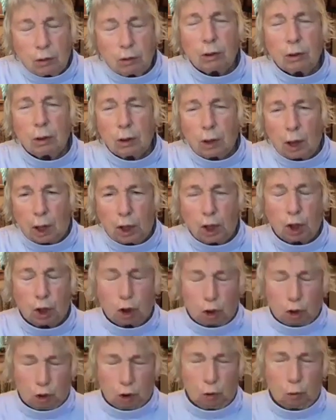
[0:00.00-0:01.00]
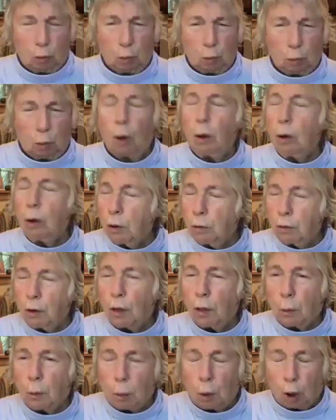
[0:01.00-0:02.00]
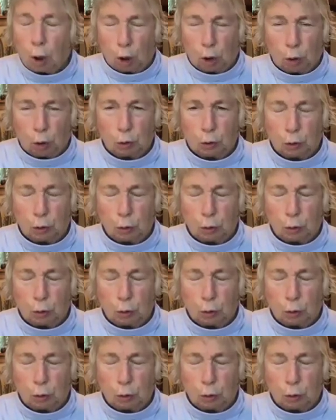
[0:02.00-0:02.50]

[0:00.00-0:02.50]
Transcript: like you all over the world